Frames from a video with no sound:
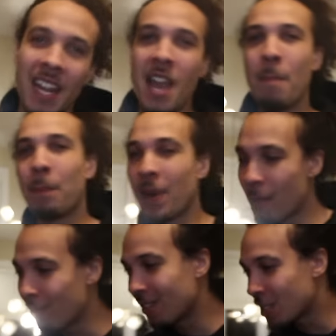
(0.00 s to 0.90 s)
it, but
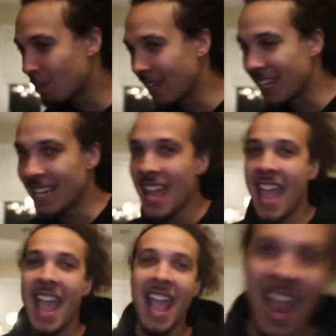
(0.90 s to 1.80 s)
I'm gonna explain it
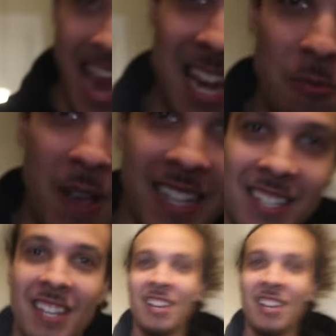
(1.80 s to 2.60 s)
Anyways,